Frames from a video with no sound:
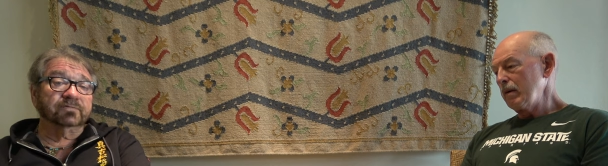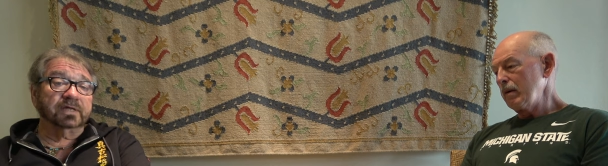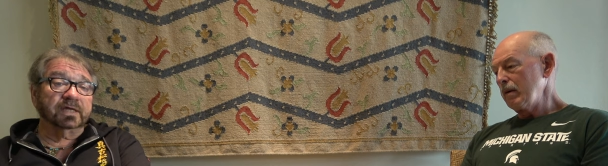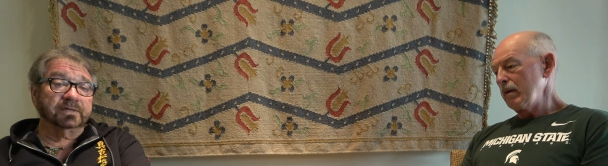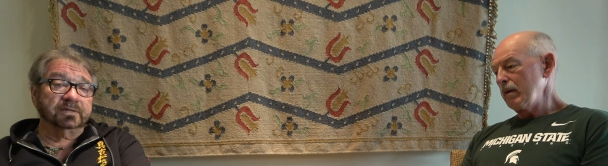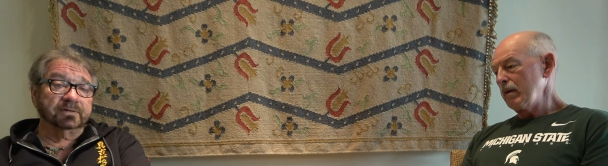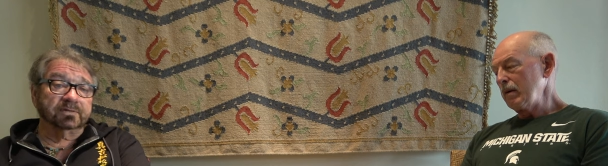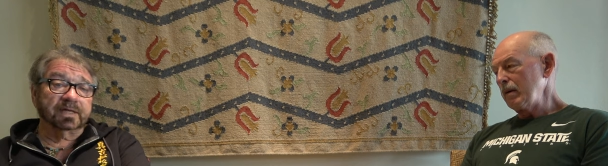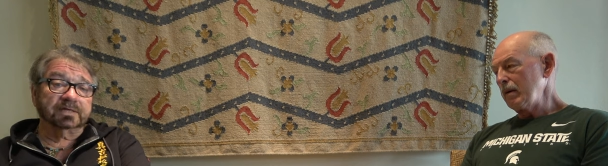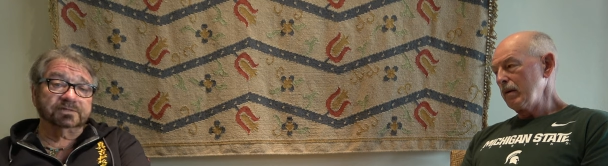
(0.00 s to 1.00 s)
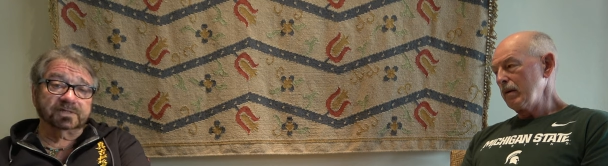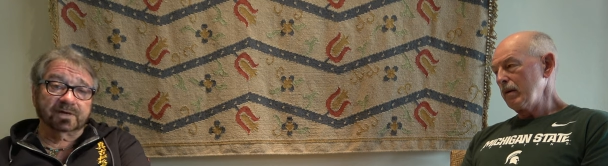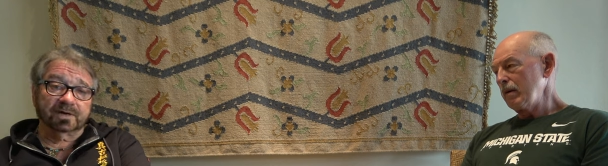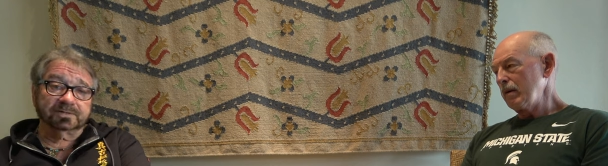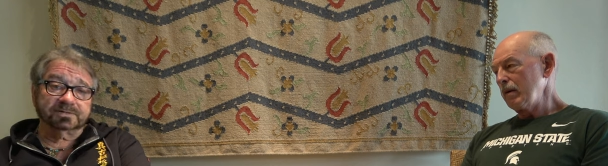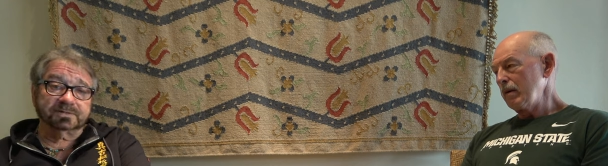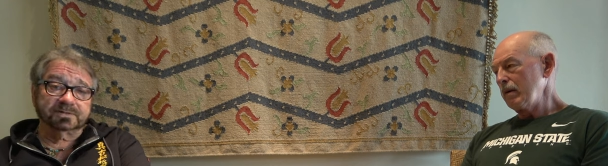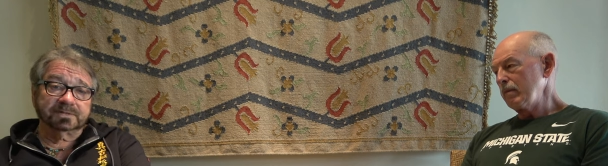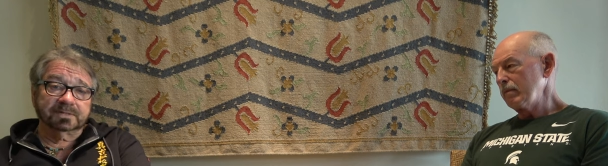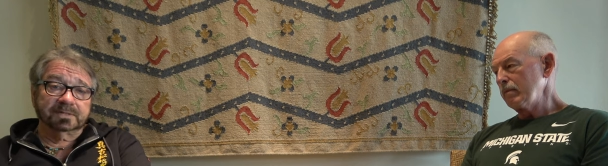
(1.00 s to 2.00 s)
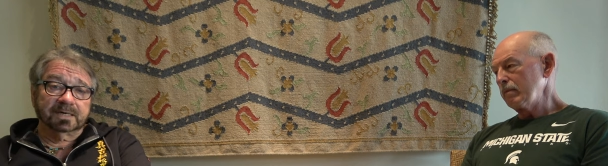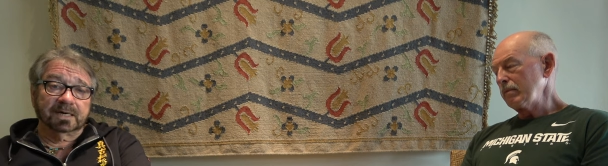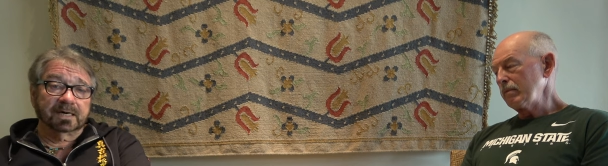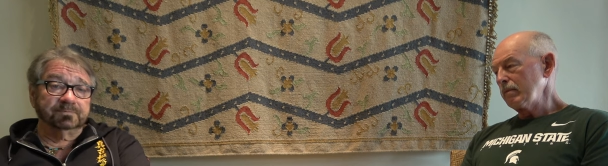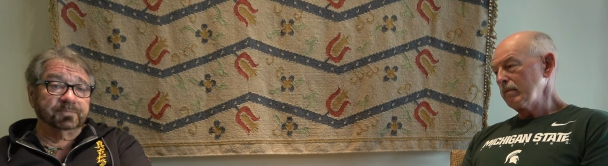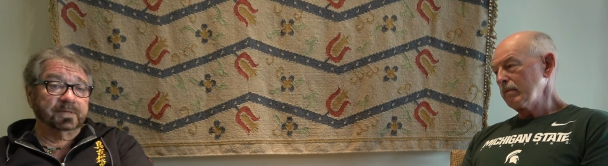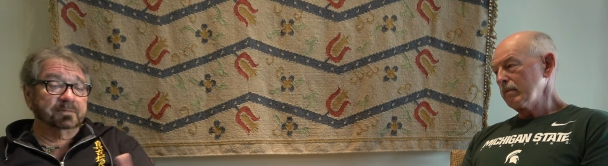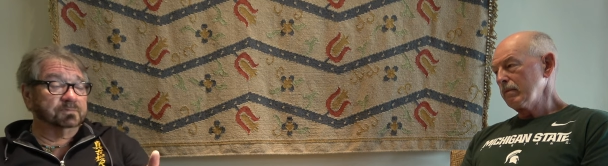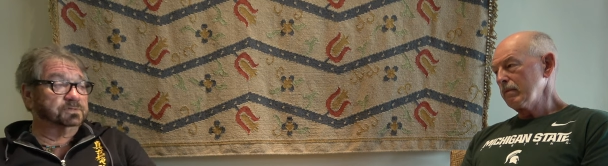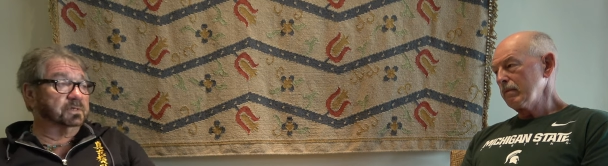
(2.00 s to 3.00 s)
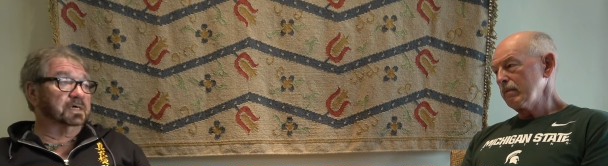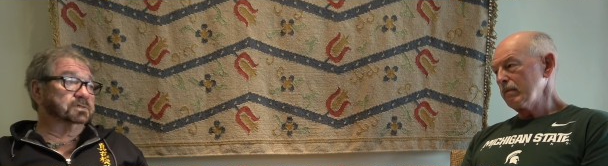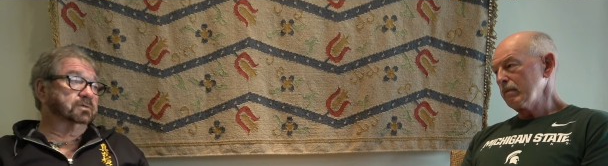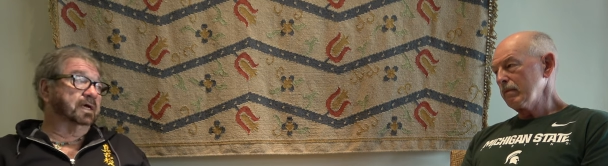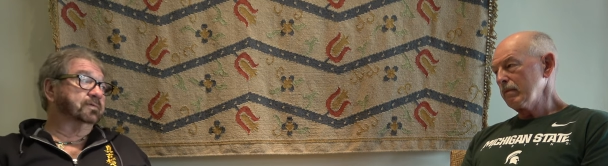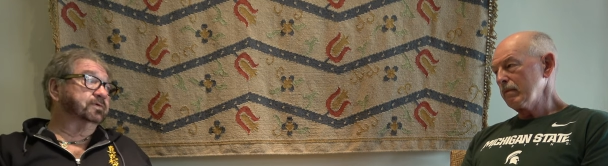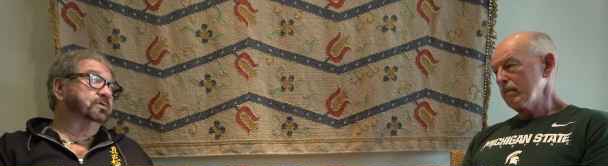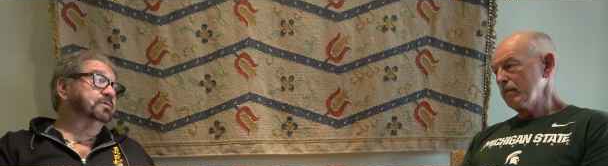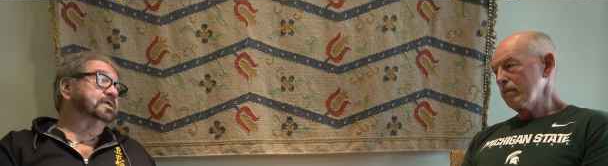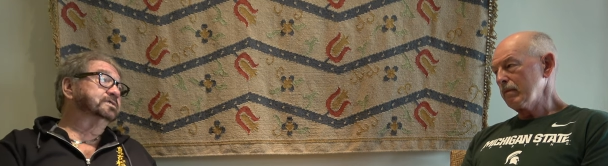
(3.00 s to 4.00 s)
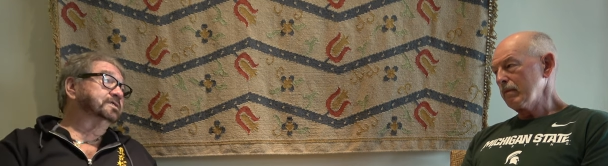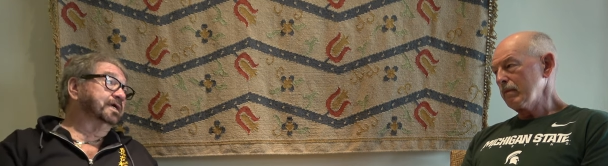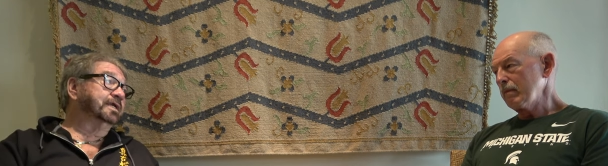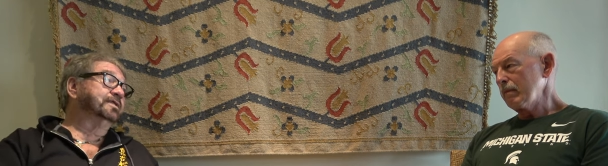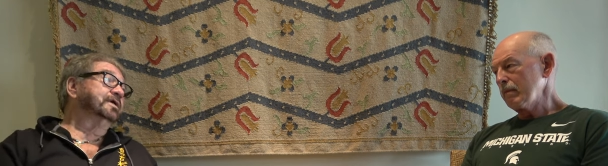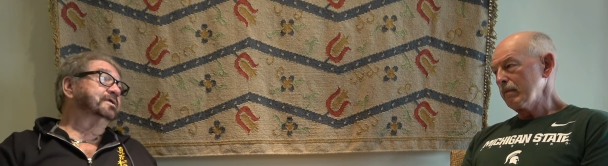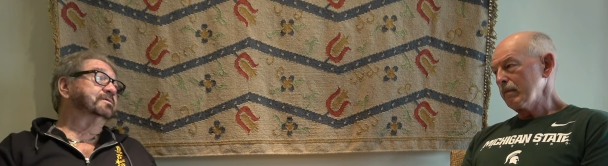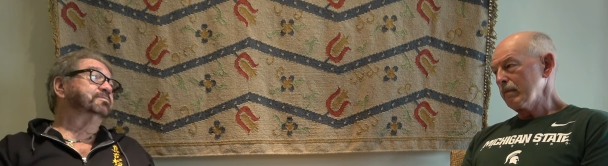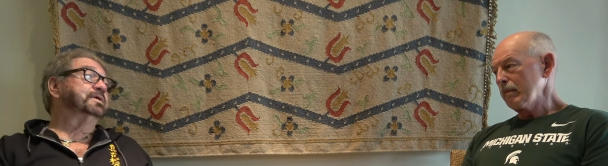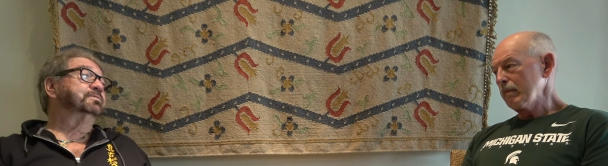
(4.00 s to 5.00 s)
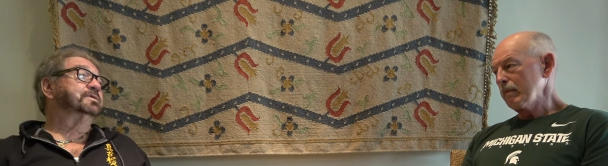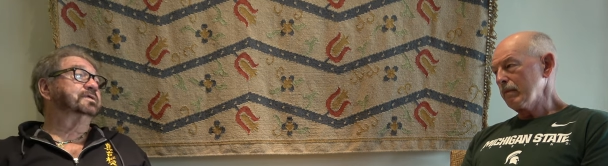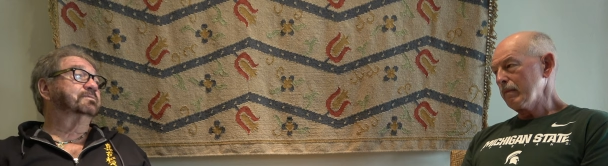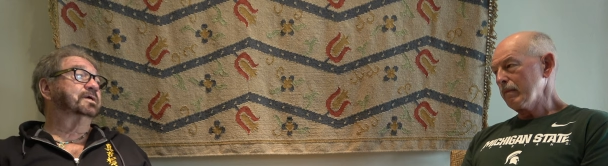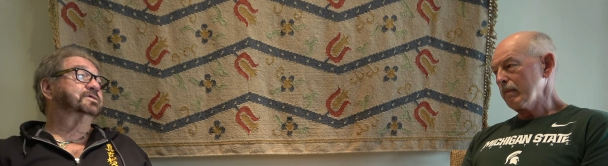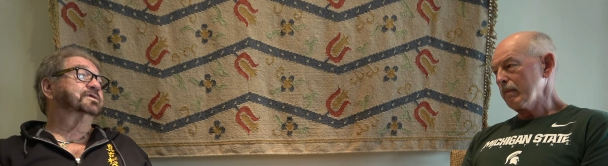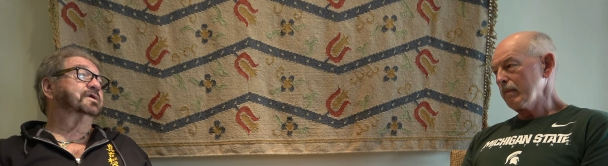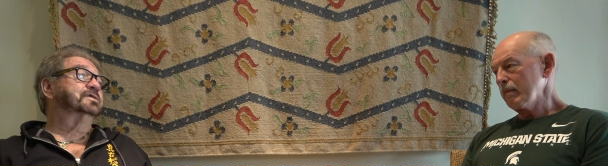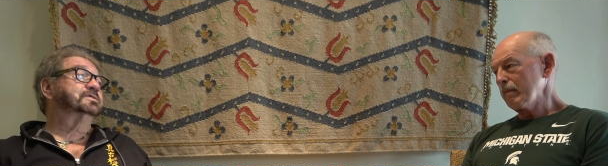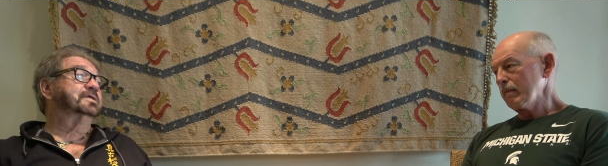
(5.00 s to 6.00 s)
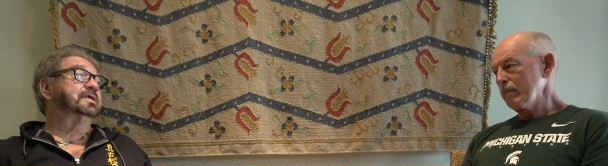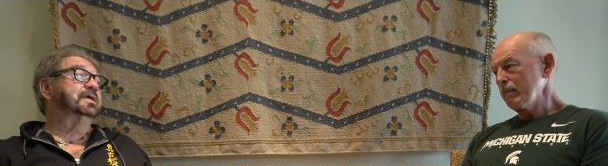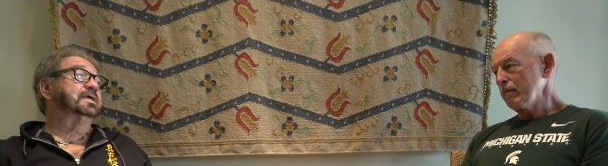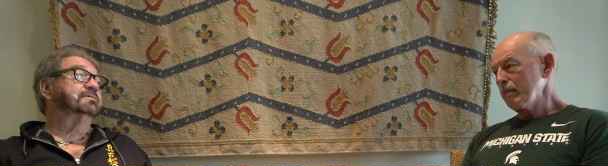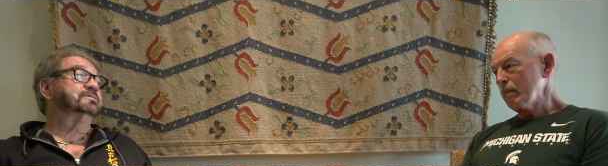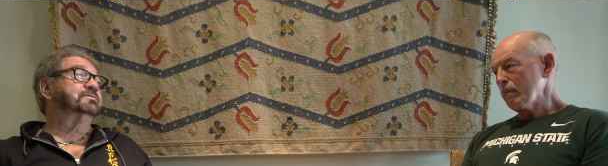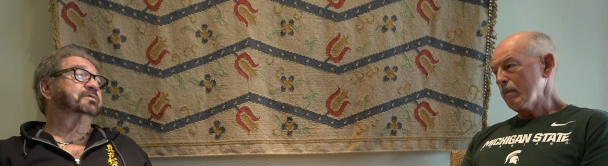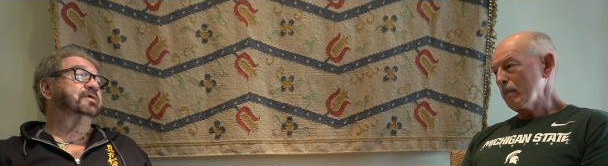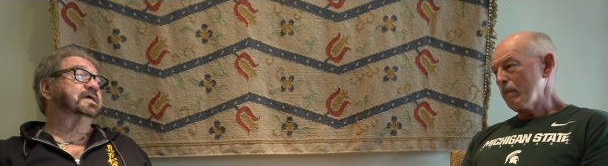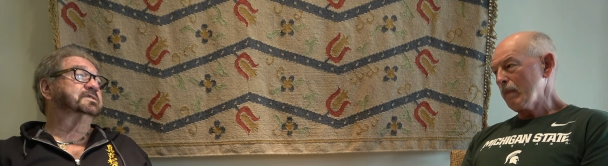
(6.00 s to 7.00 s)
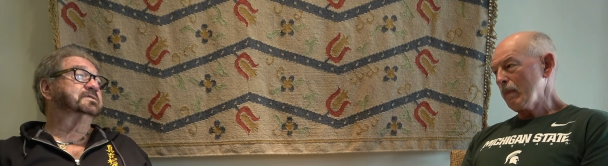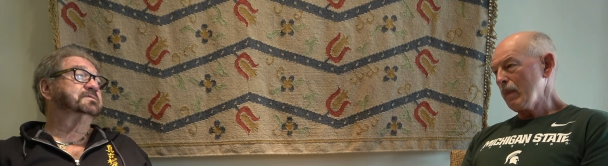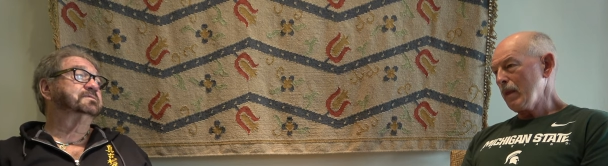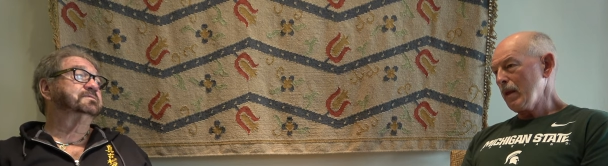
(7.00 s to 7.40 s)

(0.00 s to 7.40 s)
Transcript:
Speaker 1: of it. That is the arts. Um, Mister Hutchcroft, do you want to say anything to people in the martial arts today? Give them some advice.